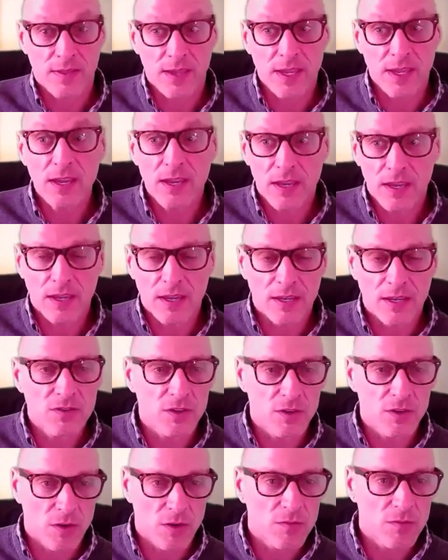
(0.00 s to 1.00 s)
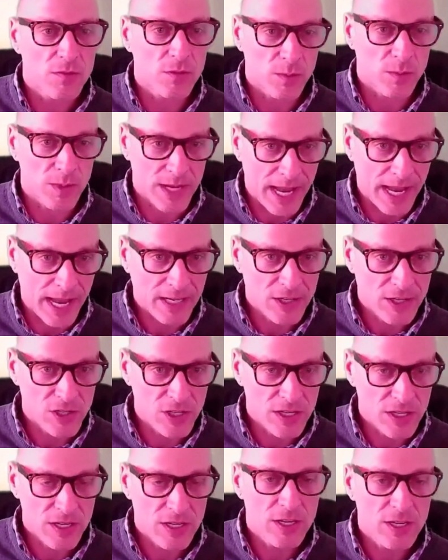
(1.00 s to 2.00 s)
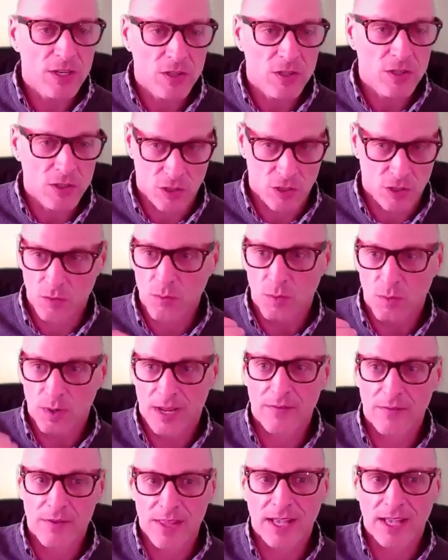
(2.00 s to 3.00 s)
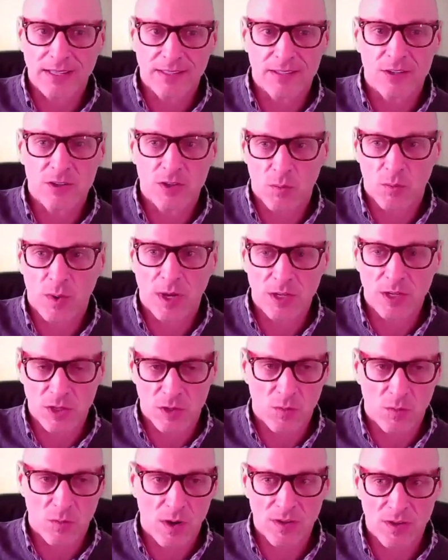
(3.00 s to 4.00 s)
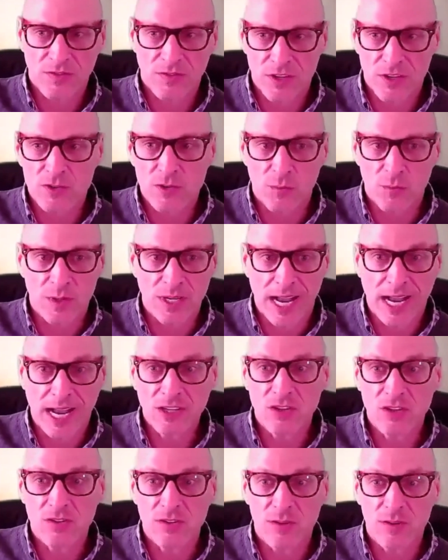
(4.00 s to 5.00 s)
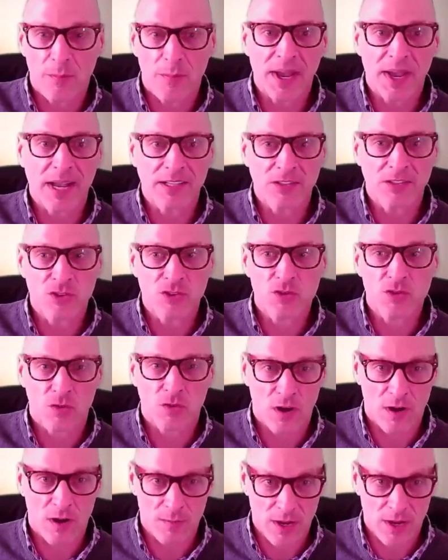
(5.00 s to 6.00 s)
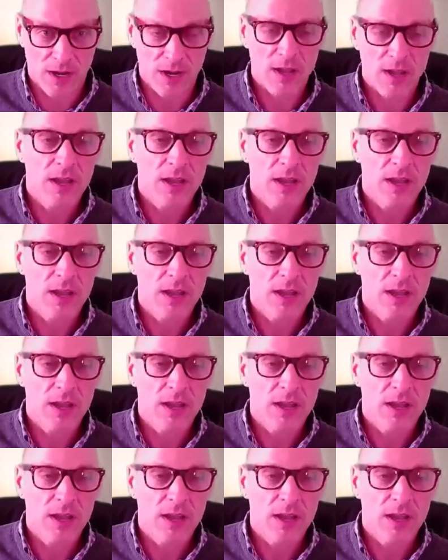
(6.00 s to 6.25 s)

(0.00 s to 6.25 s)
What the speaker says: think is an overreaction to whatever that situation was is a reaction to past trauma.